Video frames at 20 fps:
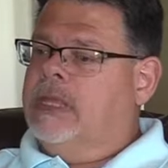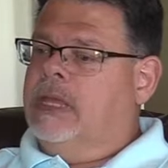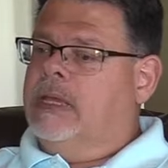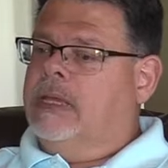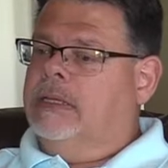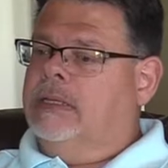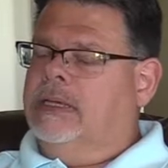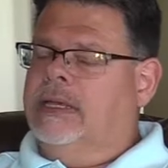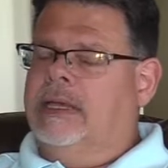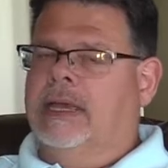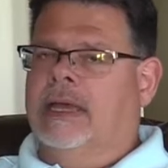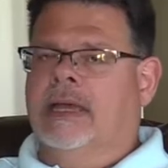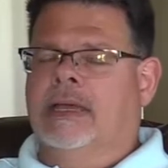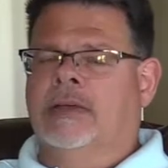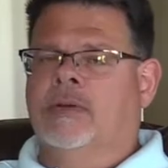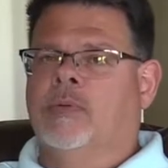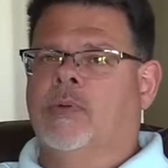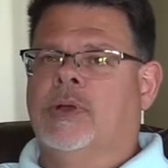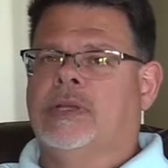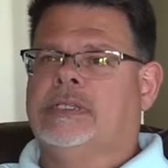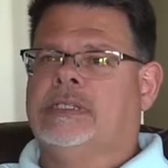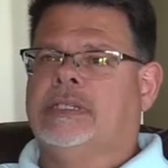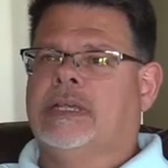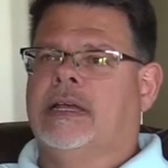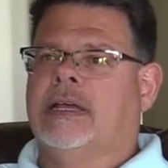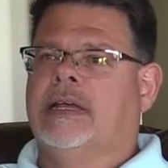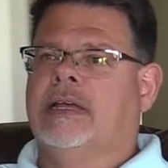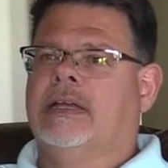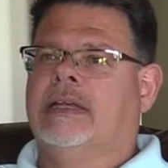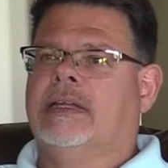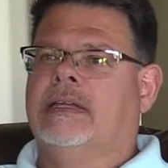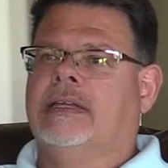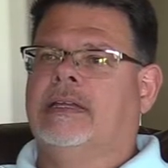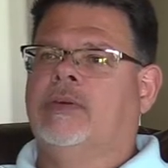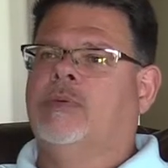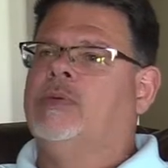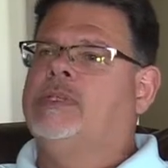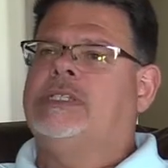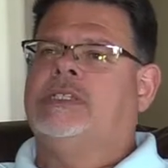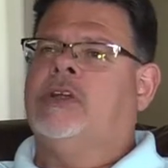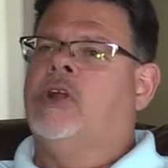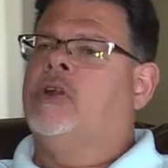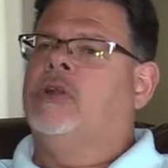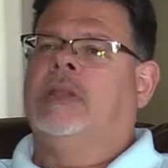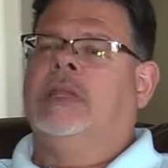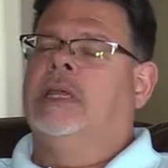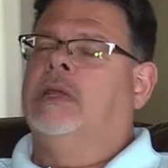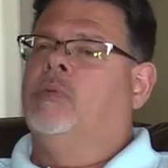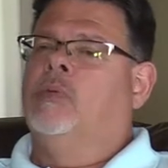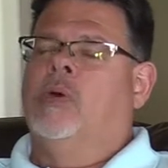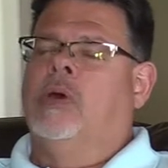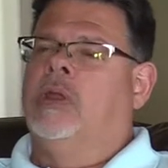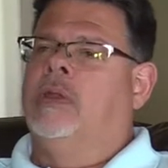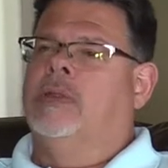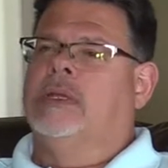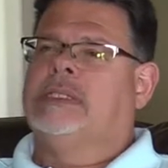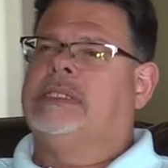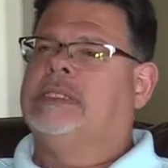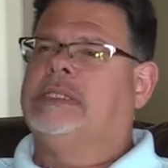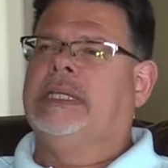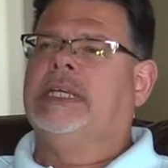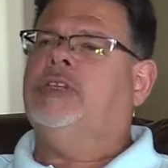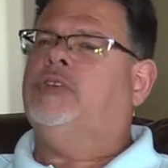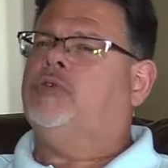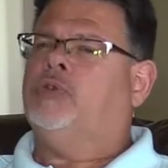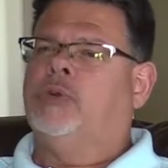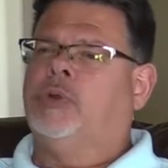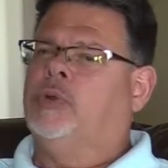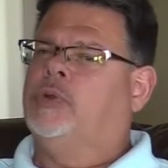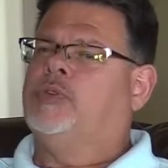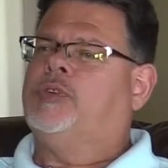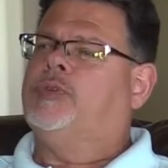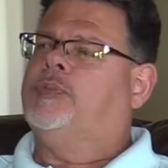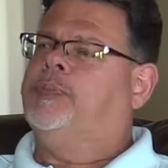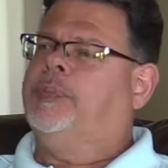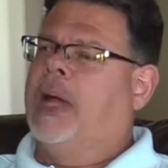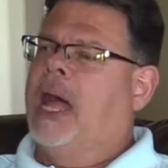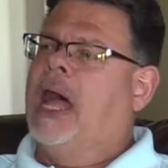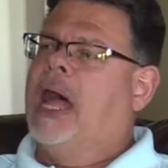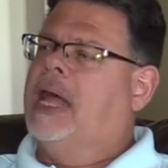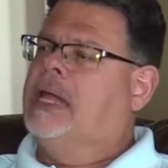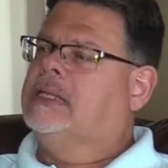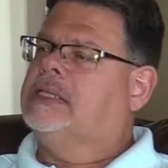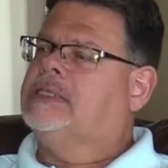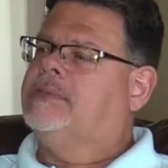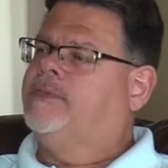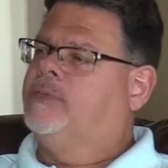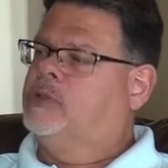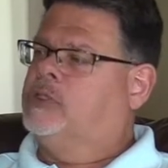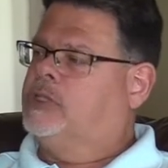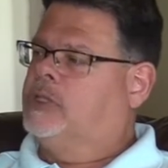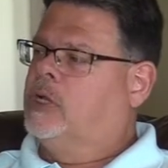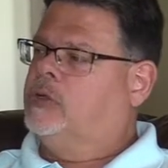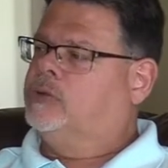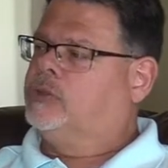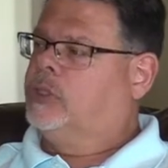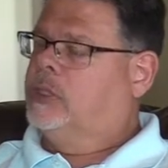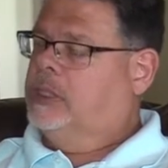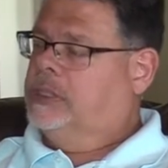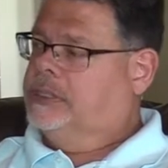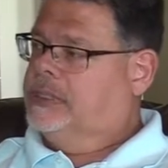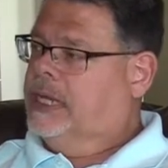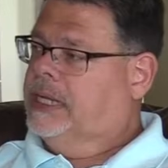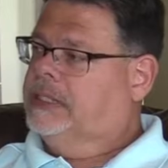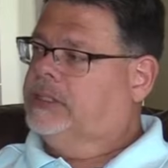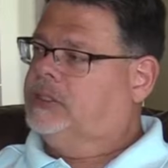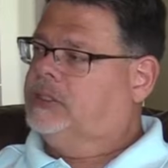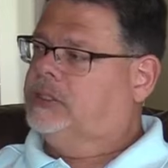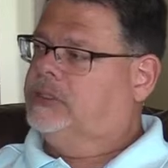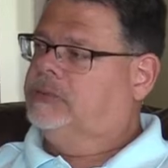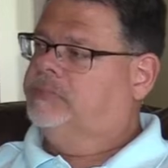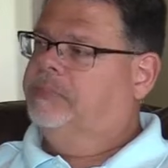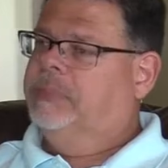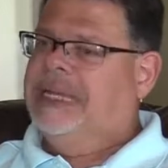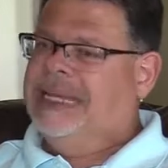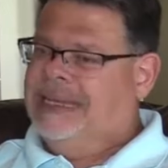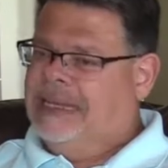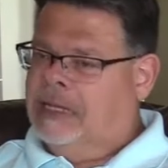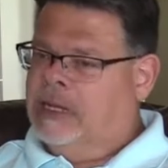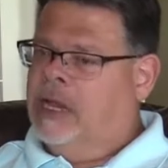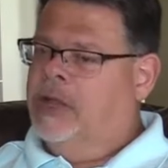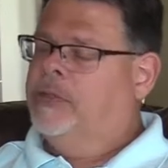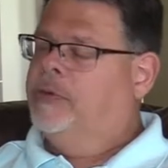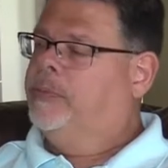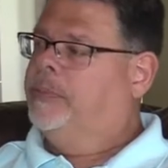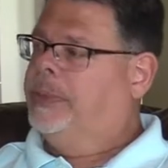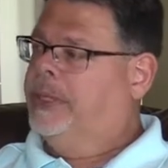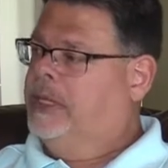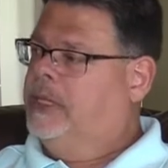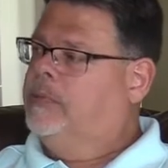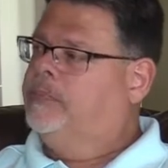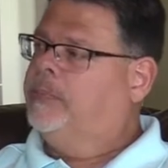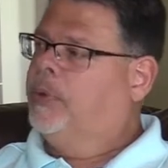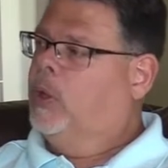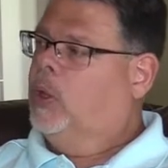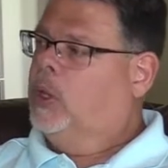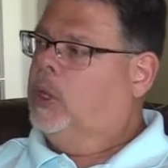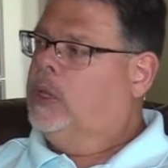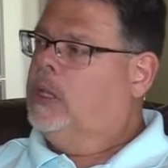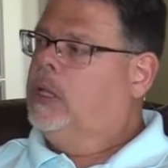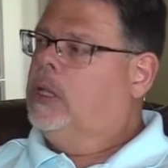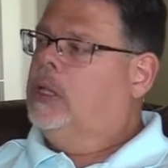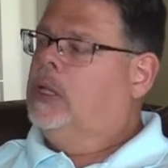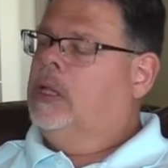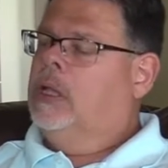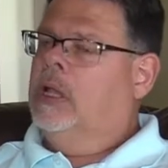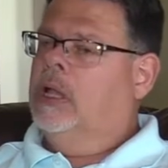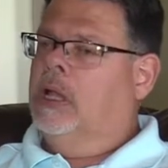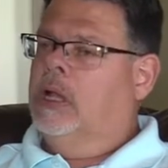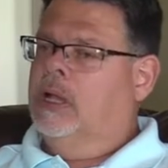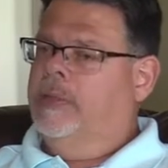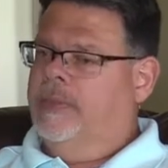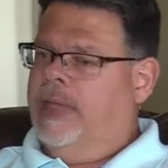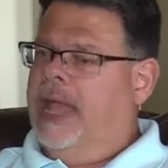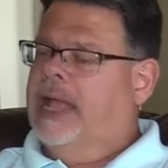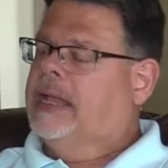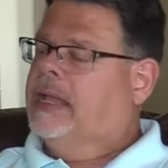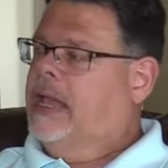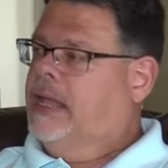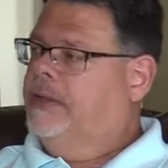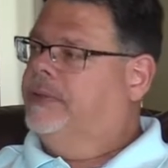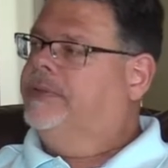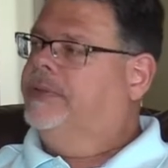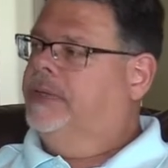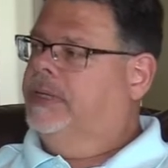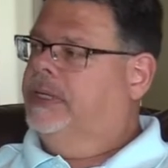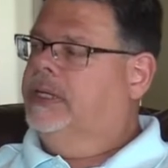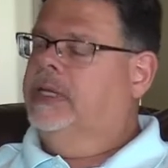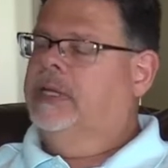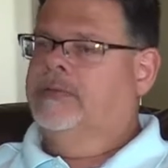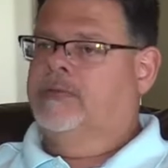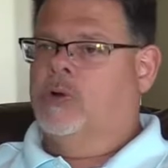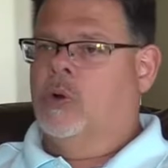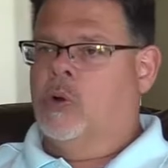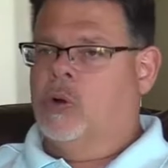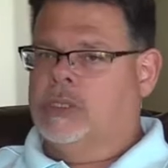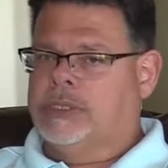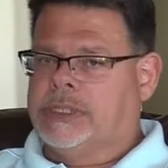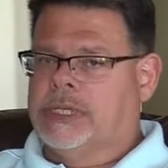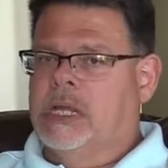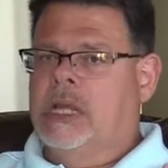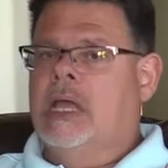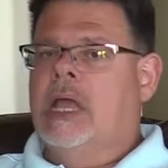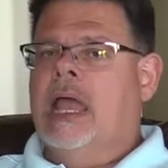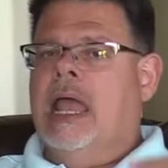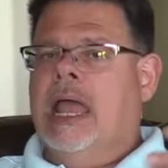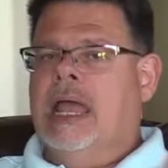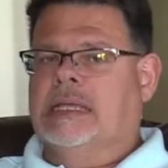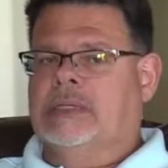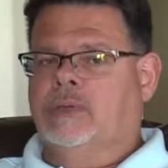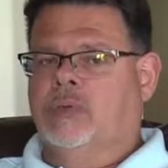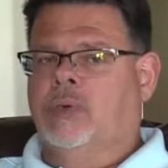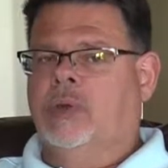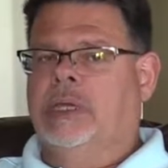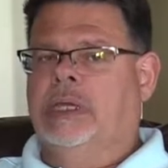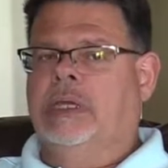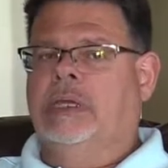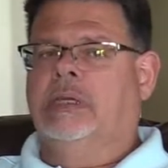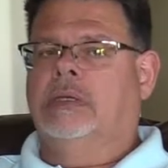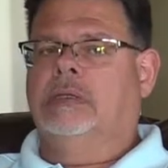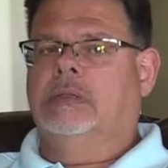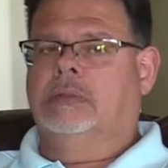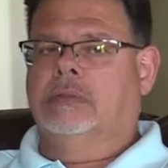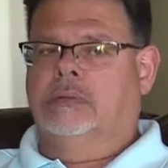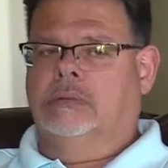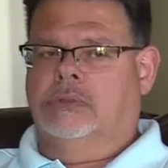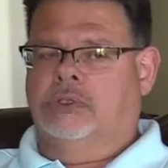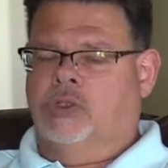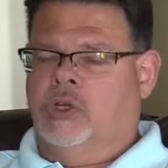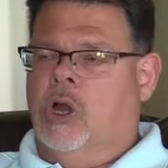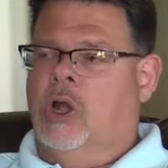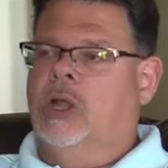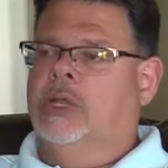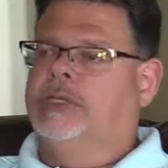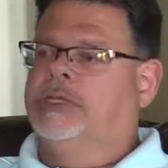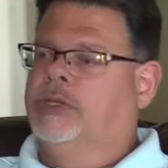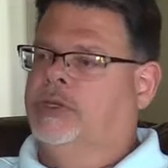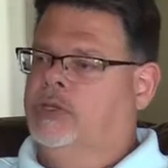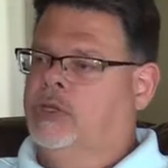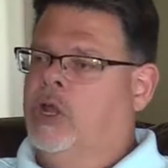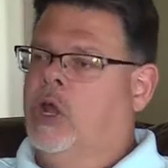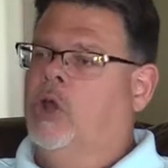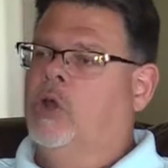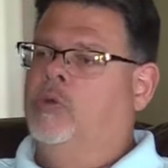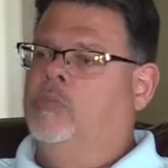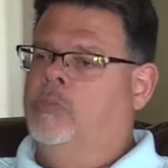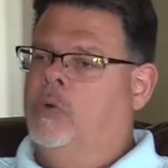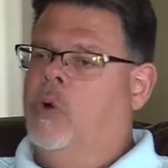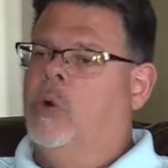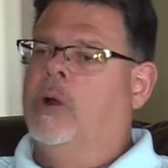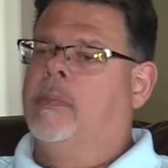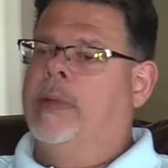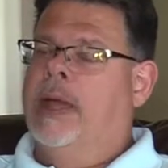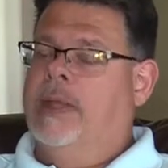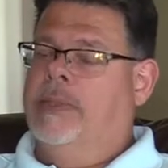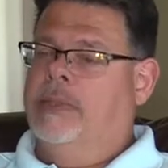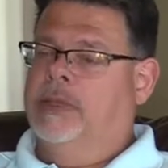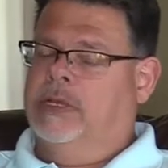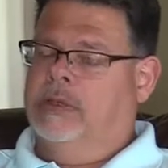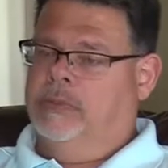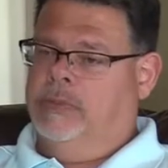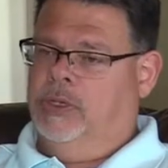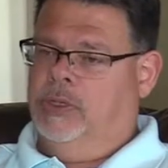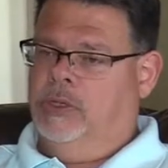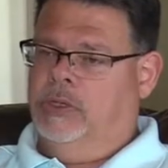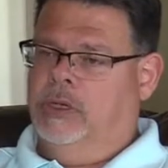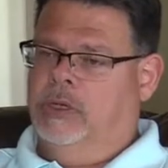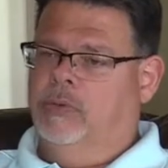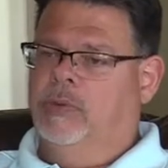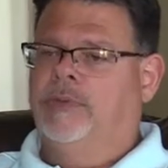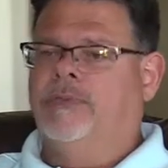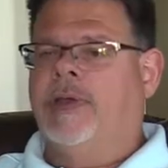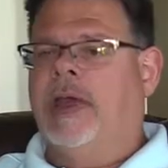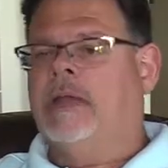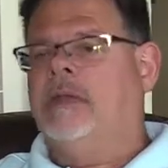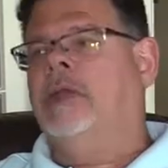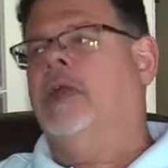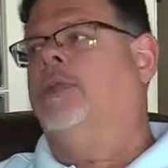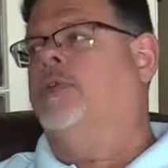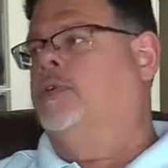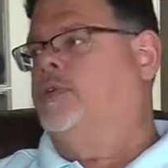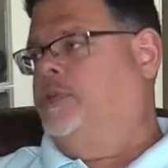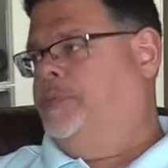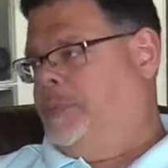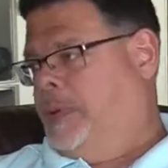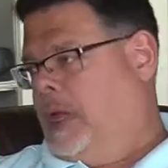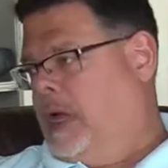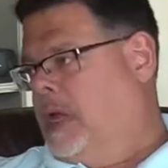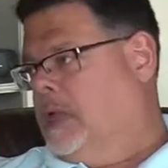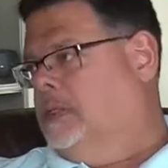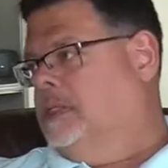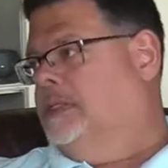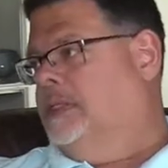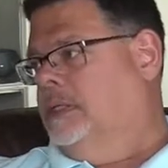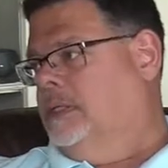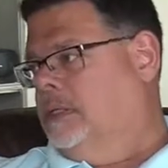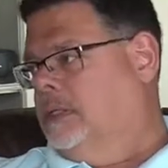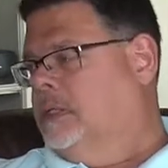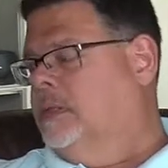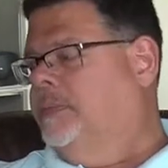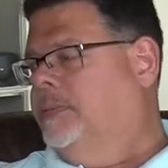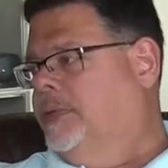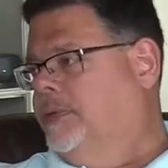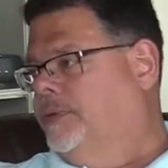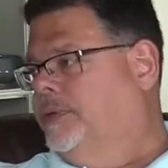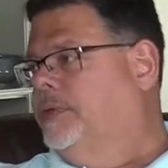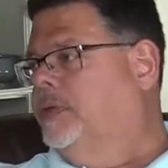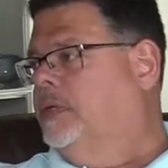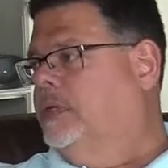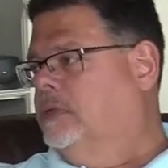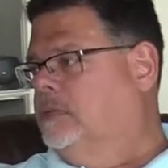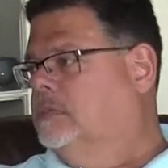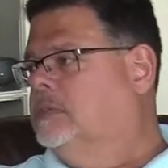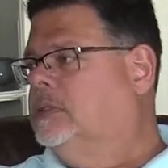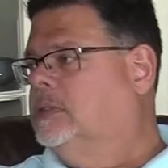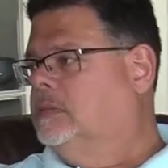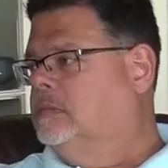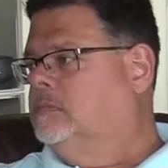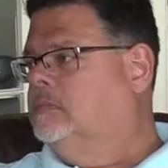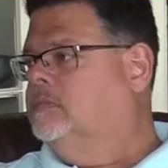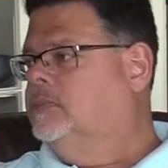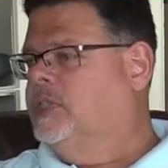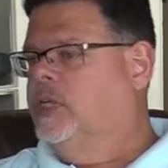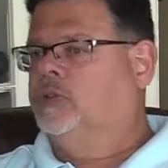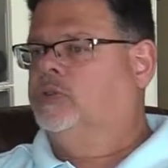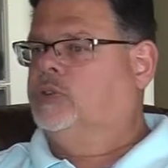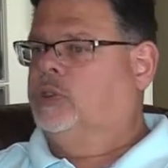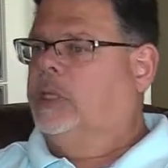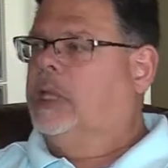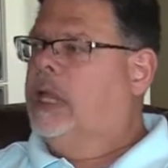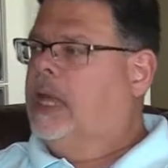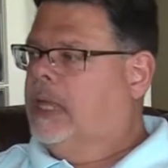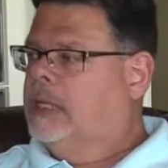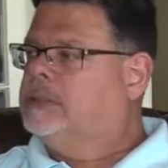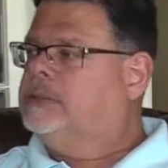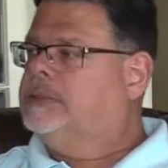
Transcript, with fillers: yeah, it was certainly one of the central spots for socialization, meeting other people, that kind of thing. And of course, as we started to know more about the community, we found other spots in the community to socialize.